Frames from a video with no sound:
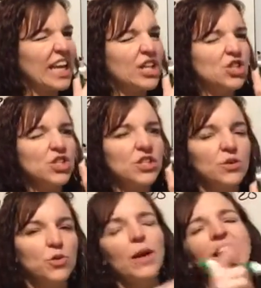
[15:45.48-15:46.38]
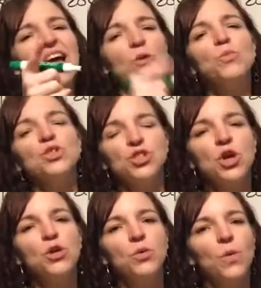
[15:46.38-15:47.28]
each group, and we'll
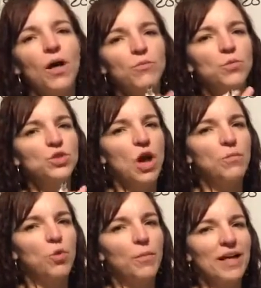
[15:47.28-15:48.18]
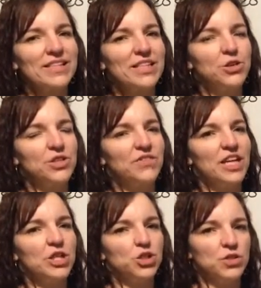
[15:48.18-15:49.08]
show you, we'll talk more about standard
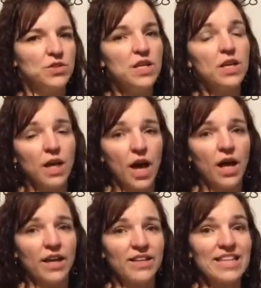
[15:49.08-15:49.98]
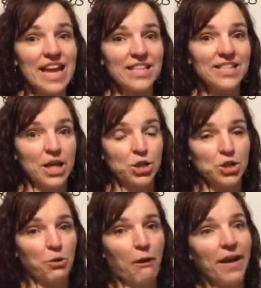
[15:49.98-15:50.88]
deviations in the next
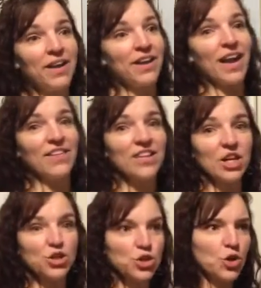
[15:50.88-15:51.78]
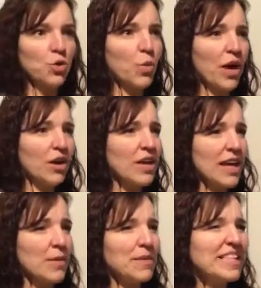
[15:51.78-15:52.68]
section, okay? And then I'll show you where
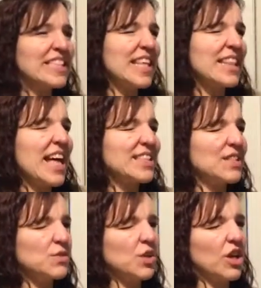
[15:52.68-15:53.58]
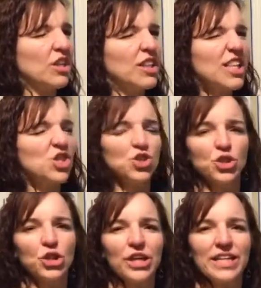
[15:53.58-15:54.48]
it means that that's the
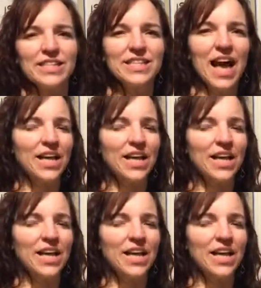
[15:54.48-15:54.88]
cluster is